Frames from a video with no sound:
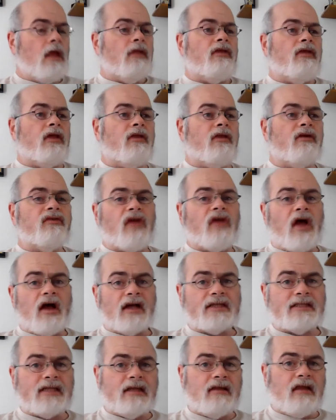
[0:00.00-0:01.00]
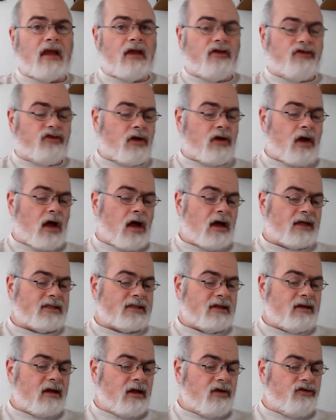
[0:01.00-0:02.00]
Then there's oxidation.
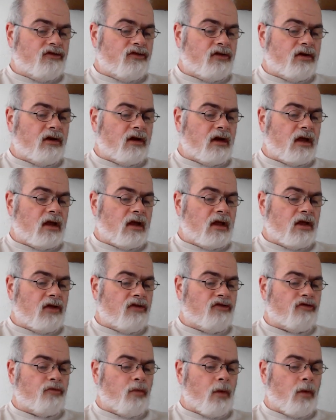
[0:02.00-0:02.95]
Oxidation is